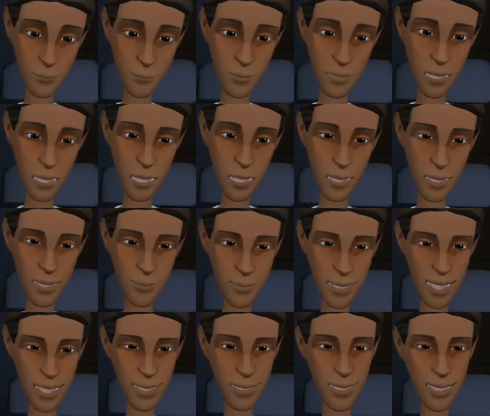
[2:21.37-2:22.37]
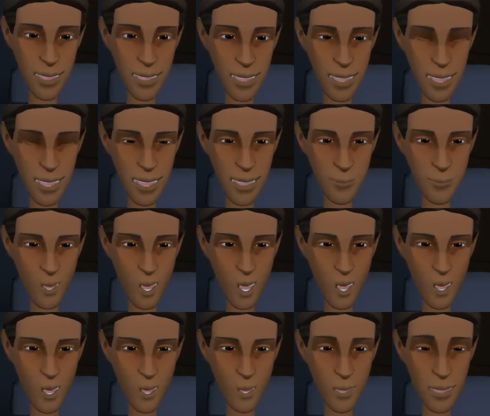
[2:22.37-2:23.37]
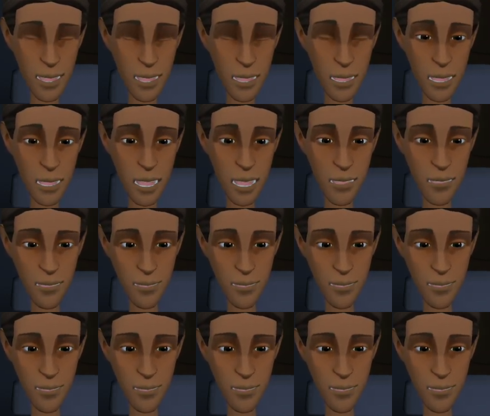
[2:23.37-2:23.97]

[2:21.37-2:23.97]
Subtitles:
This administration model centrally